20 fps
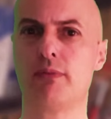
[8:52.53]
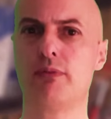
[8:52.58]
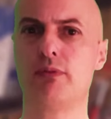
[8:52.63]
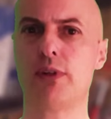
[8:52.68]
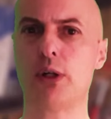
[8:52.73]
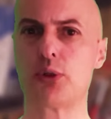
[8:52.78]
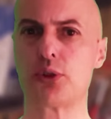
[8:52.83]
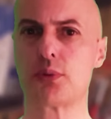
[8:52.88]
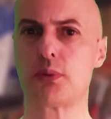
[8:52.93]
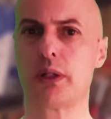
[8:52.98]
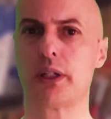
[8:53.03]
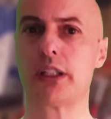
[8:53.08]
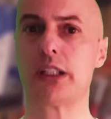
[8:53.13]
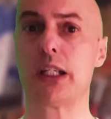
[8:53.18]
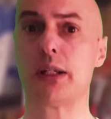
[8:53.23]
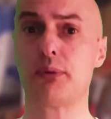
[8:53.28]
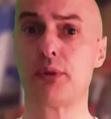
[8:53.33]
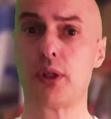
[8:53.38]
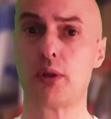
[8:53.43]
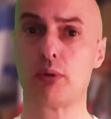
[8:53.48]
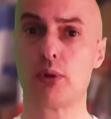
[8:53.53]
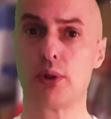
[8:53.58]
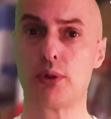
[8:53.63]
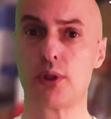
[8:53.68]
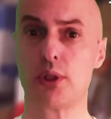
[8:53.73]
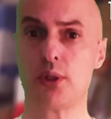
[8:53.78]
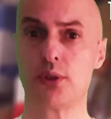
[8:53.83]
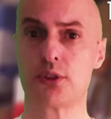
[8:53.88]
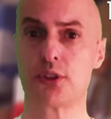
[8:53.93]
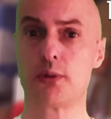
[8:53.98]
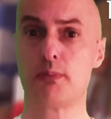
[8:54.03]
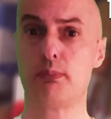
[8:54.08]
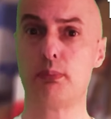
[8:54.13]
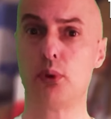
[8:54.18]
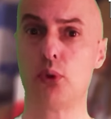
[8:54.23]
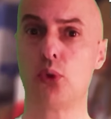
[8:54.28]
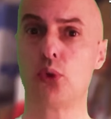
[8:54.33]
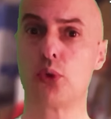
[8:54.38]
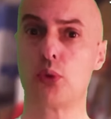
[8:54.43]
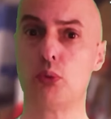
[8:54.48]
Volkswagen Audi Group used the
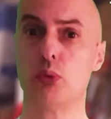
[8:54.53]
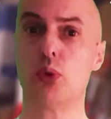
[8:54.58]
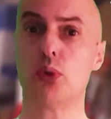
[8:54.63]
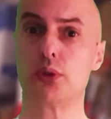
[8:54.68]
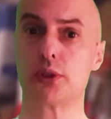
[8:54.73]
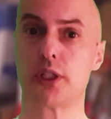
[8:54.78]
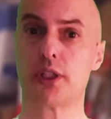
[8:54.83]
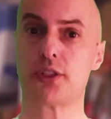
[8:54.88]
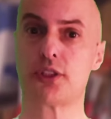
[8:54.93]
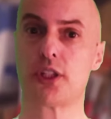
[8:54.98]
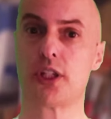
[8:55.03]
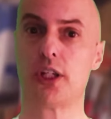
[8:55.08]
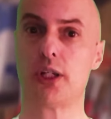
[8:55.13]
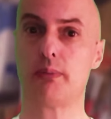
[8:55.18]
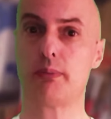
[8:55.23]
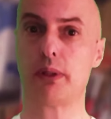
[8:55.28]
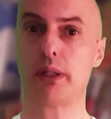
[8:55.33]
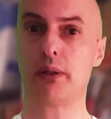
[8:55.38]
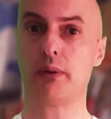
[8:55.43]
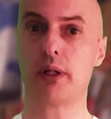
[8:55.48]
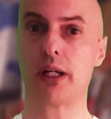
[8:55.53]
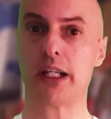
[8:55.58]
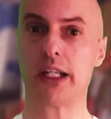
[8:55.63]
BorgWarner turbo,